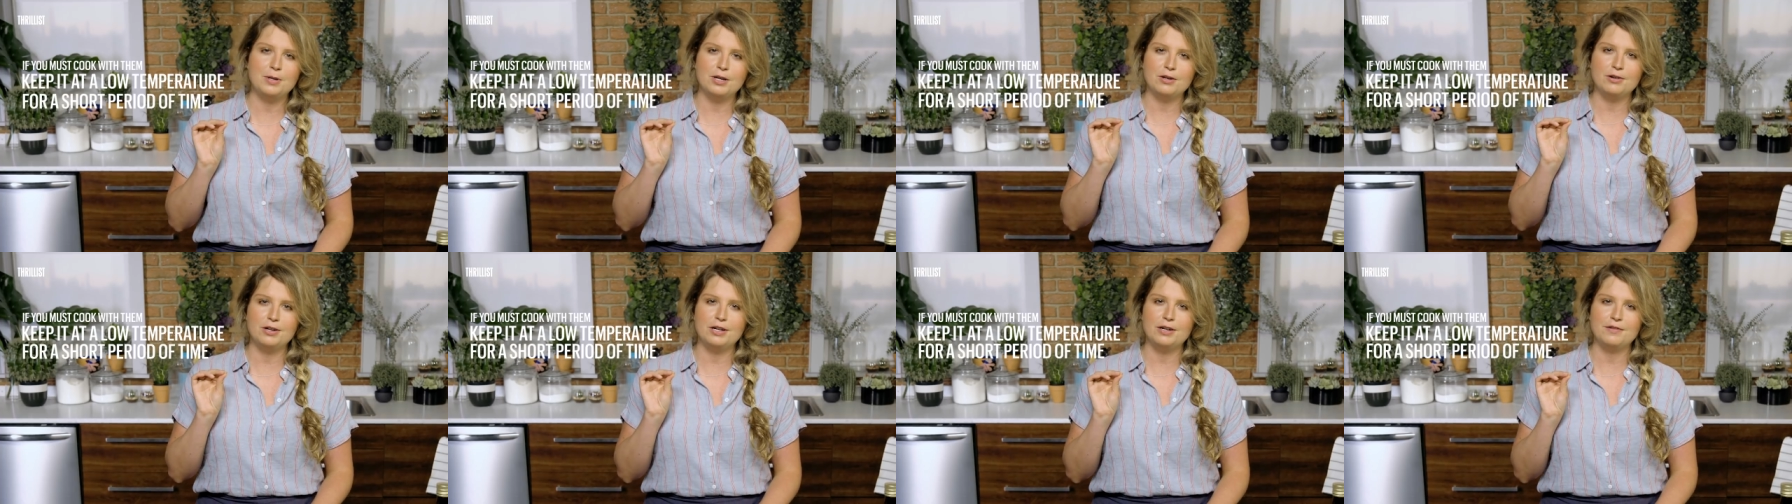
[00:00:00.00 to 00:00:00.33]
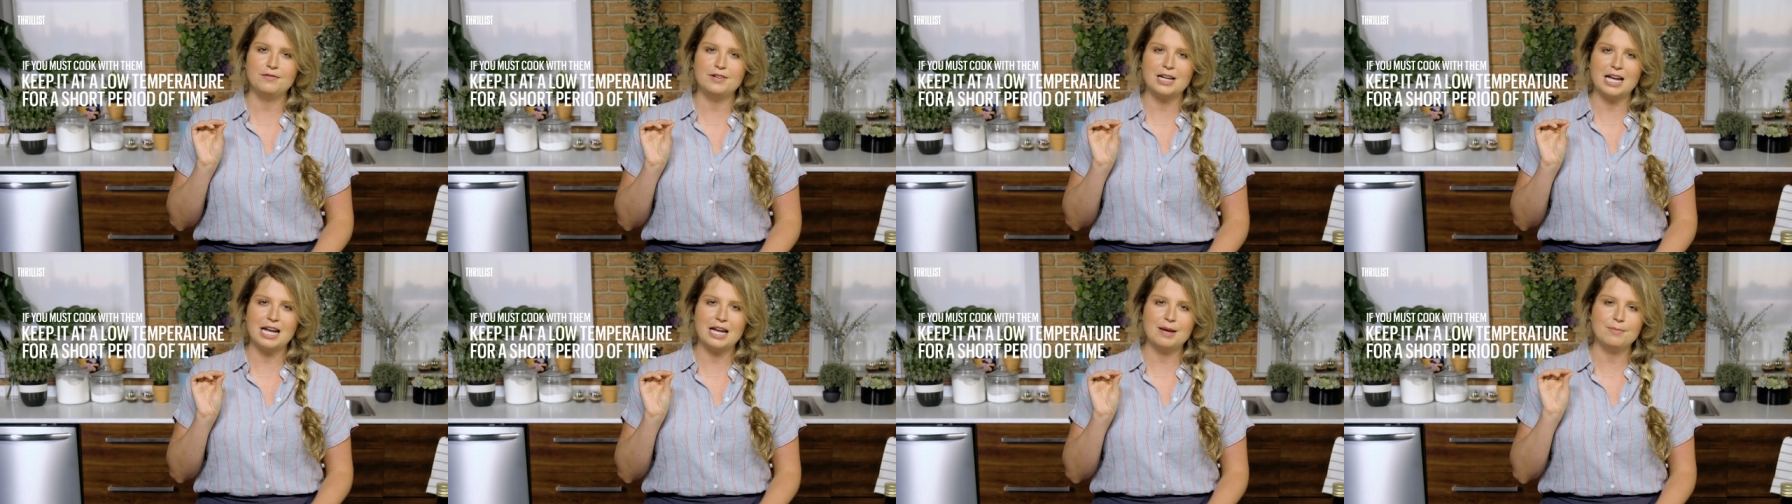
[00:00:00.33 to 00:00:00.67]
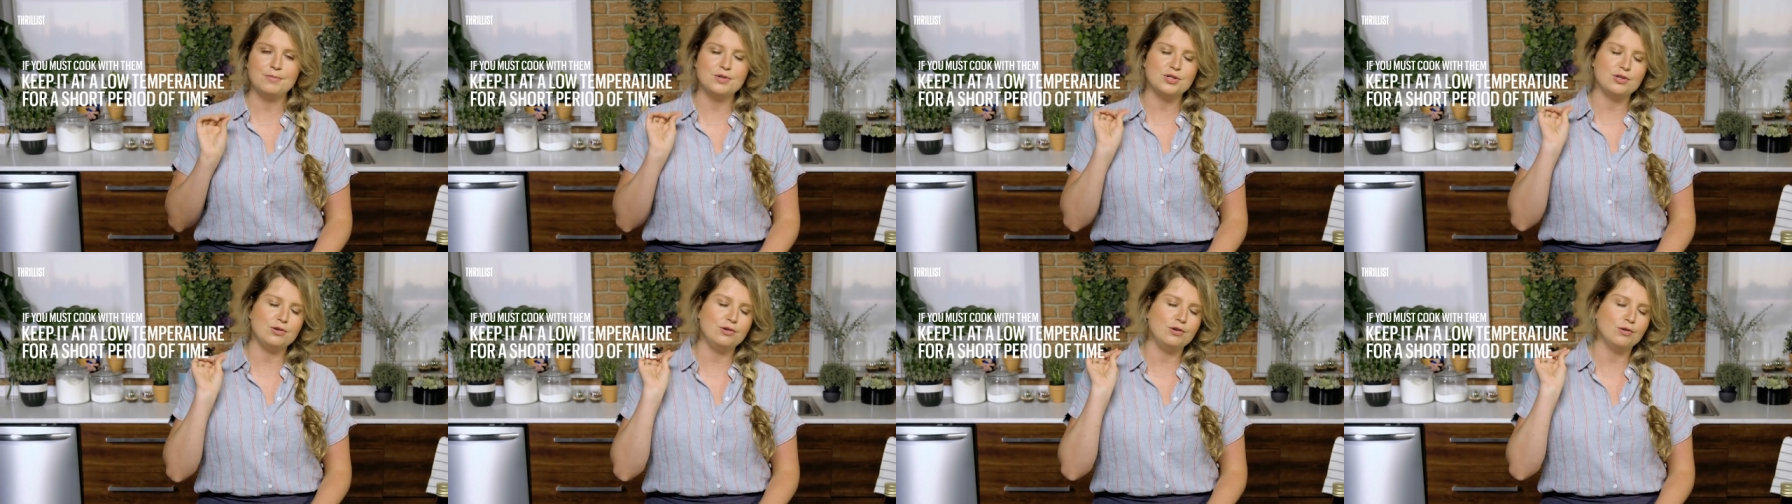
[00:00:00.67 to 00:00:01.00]
period of
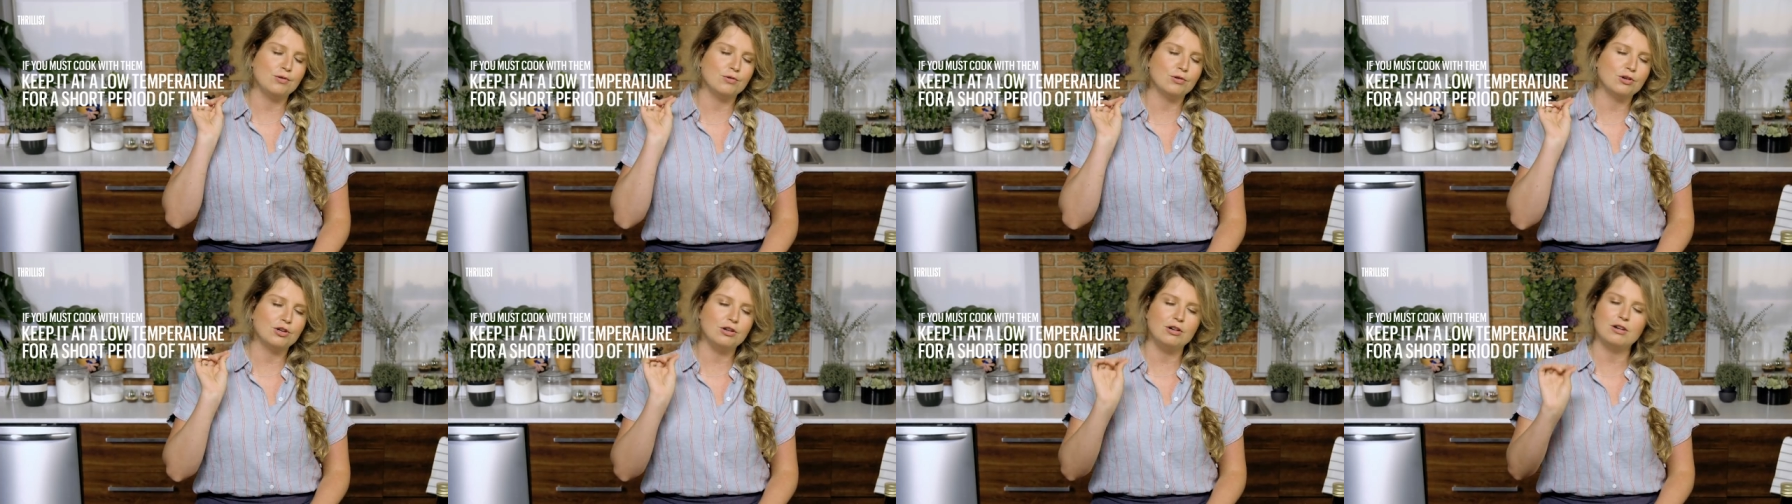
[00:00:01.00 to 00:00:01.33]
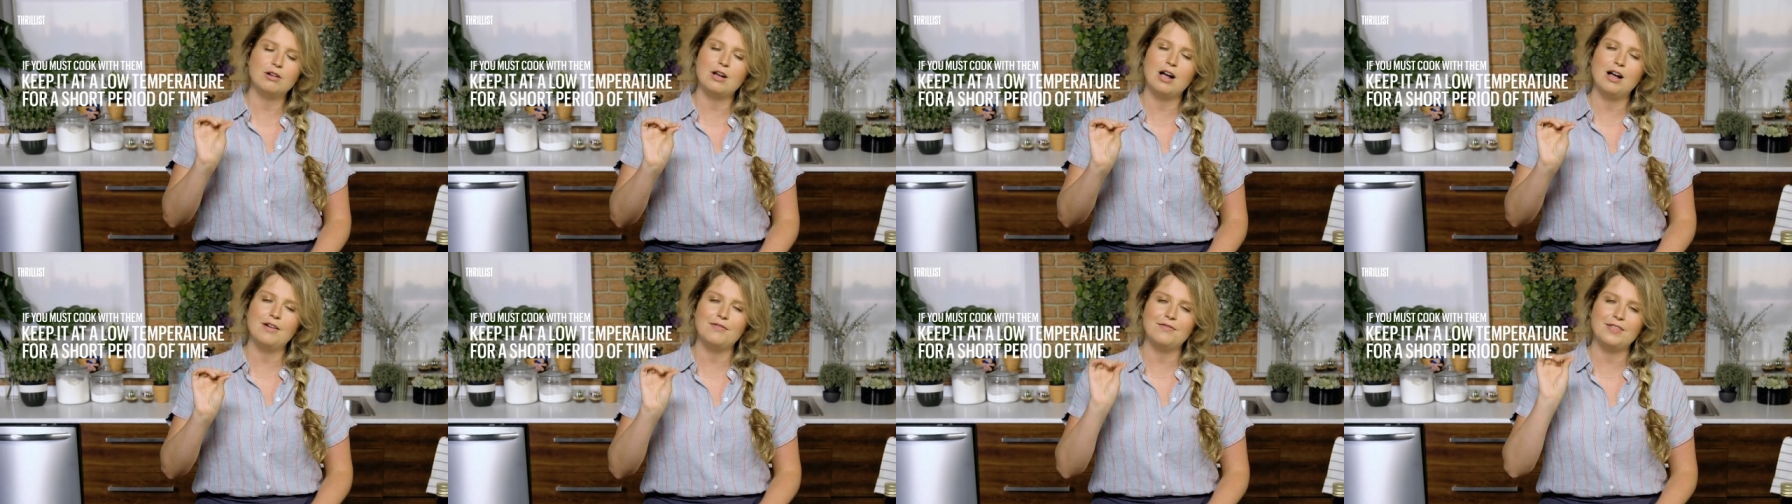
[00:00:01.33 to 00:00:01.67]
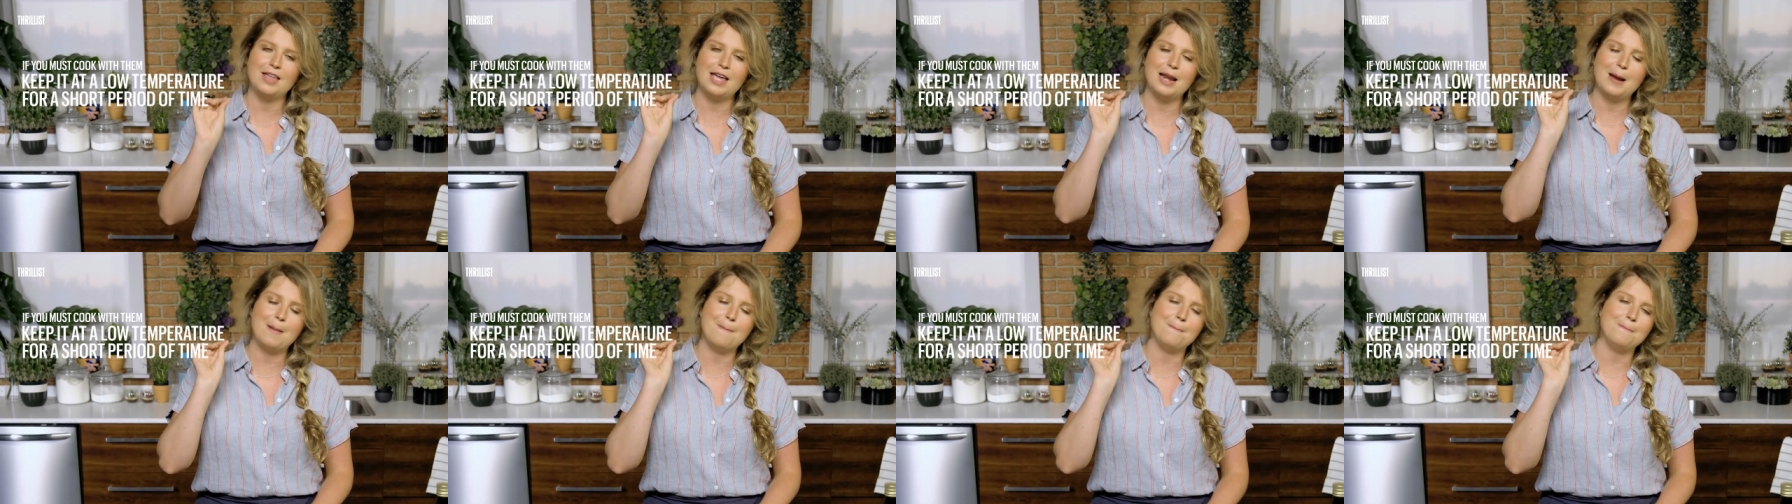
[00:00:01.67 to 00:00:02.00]
time so you don't cook off
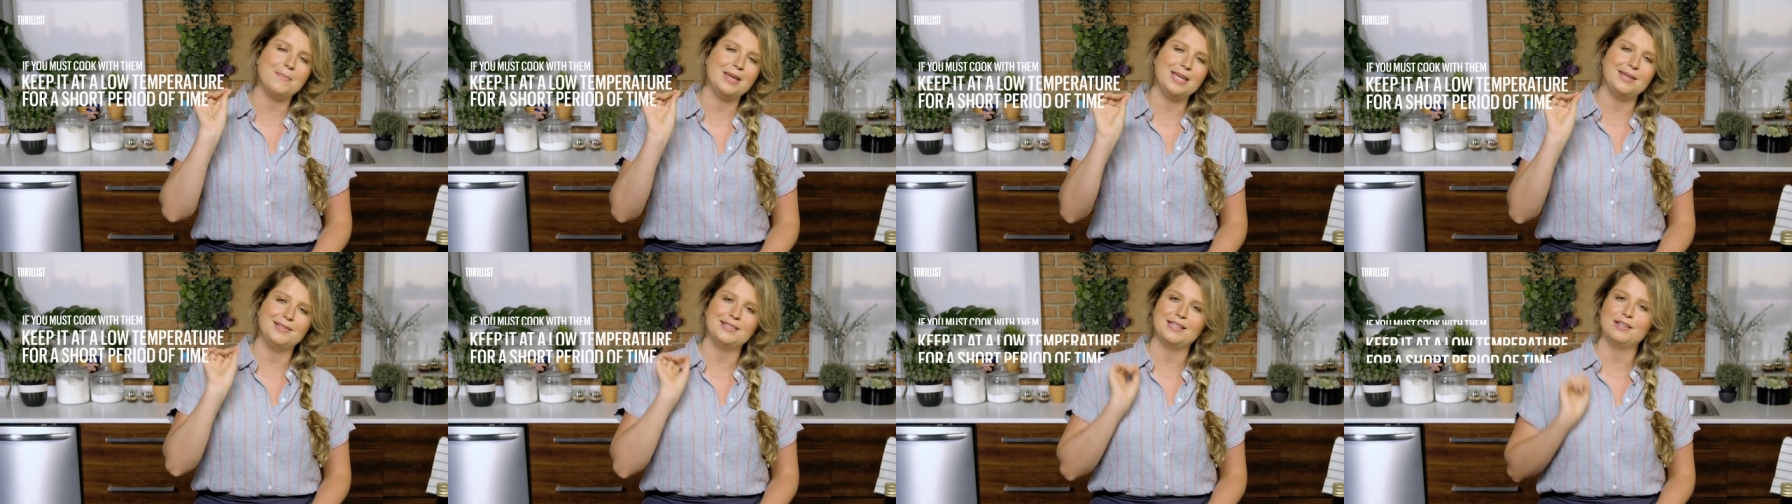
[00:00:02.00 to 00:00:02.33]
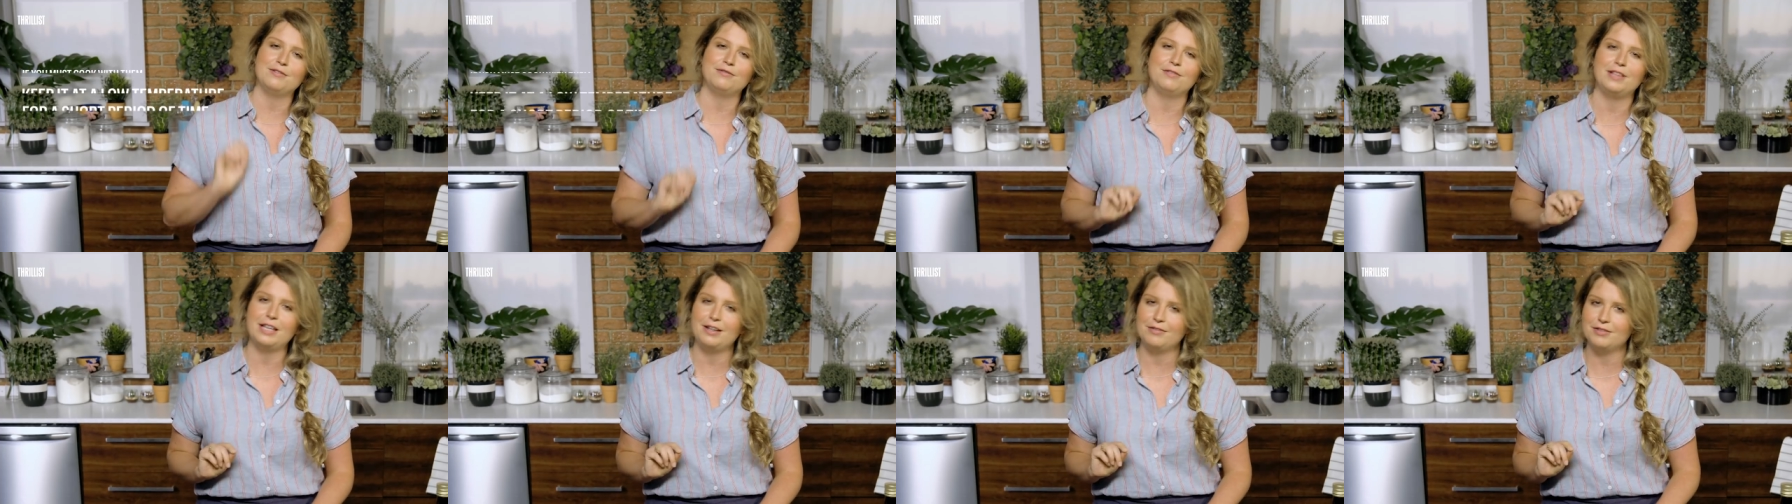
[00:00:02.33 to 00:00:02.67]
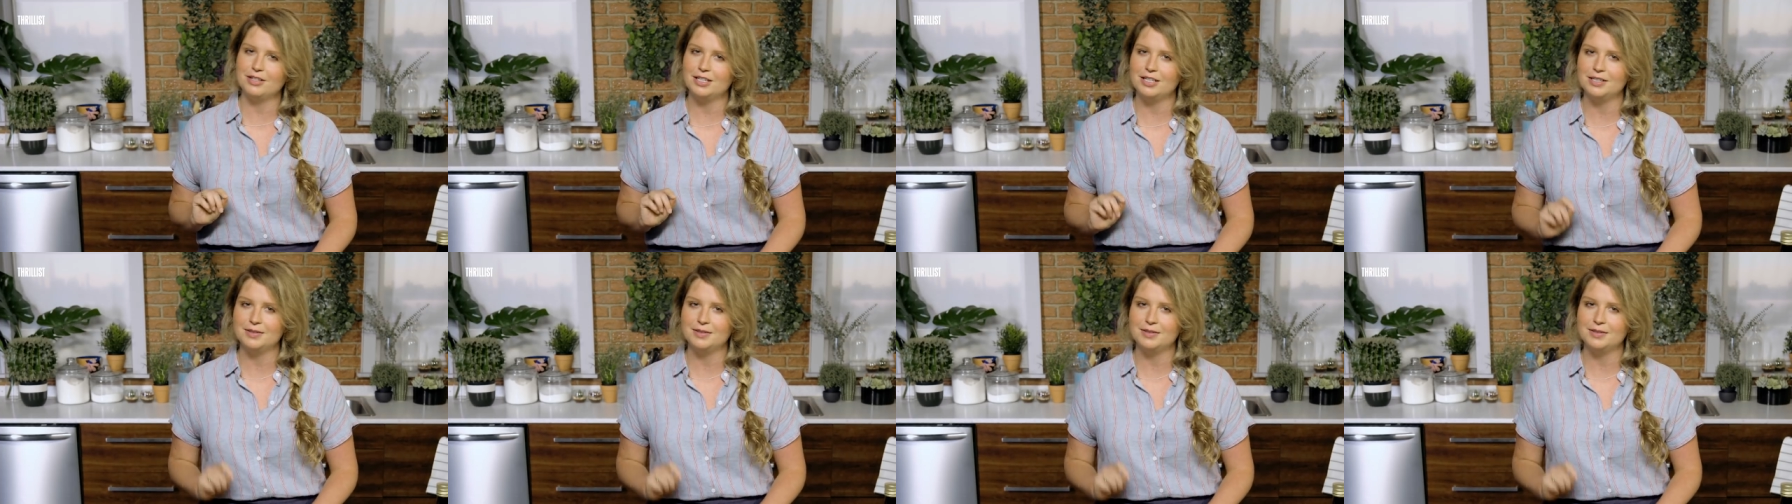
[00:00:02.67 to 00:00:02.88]
that amazing flavor.